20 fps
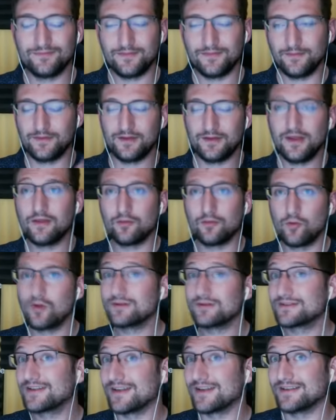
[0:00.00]
I mean, neither
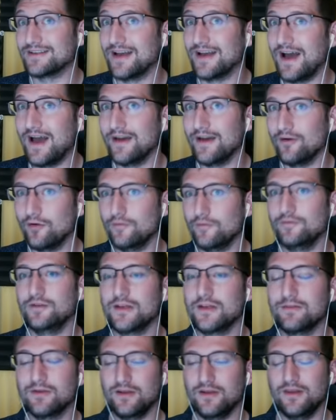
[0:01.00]
one's going to die,
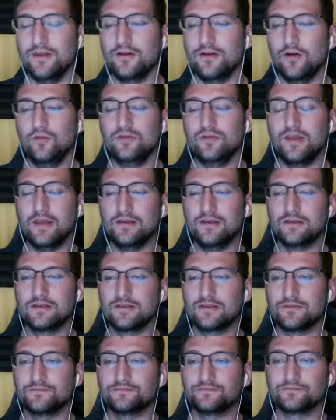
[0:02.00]
hopefully, but you know, they
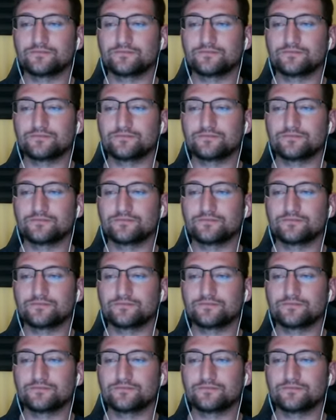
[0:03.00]
just